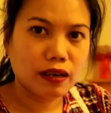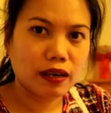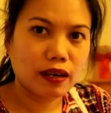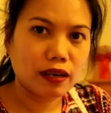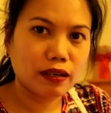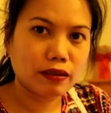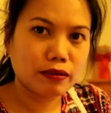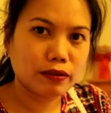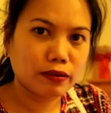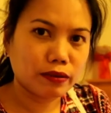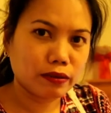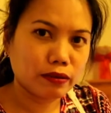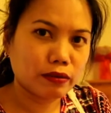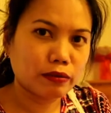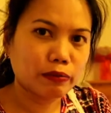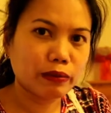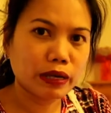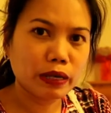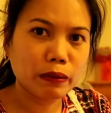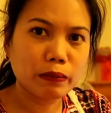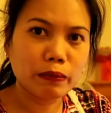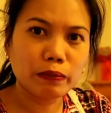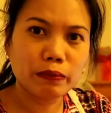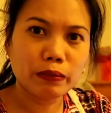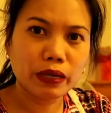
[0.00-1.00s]
I don't know,
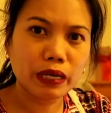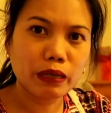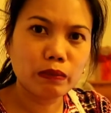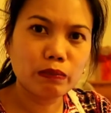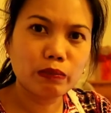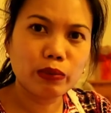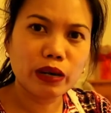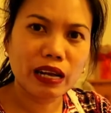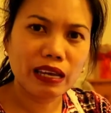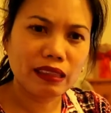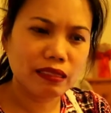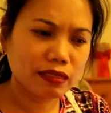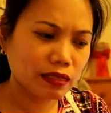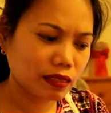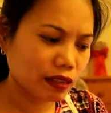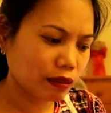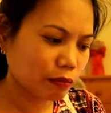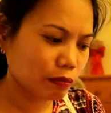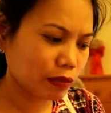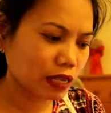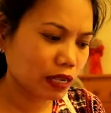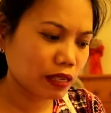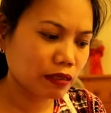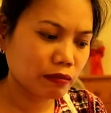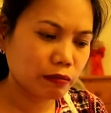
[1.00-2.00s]
my brand
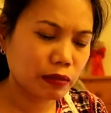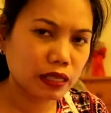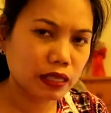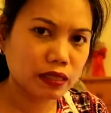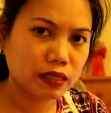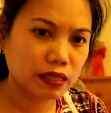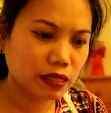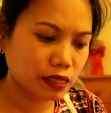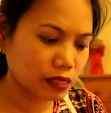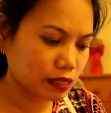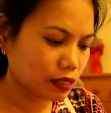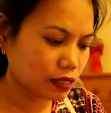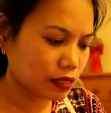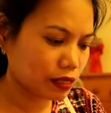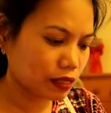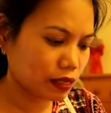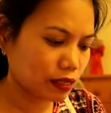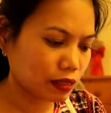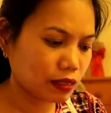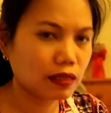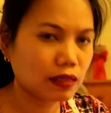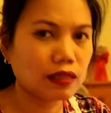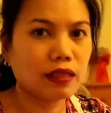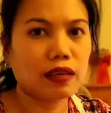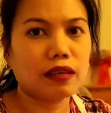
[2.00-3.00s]
naman, but it's not
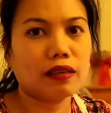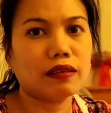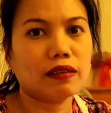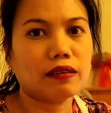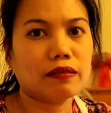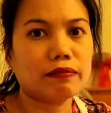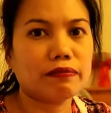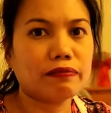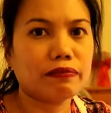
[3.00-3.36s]
like,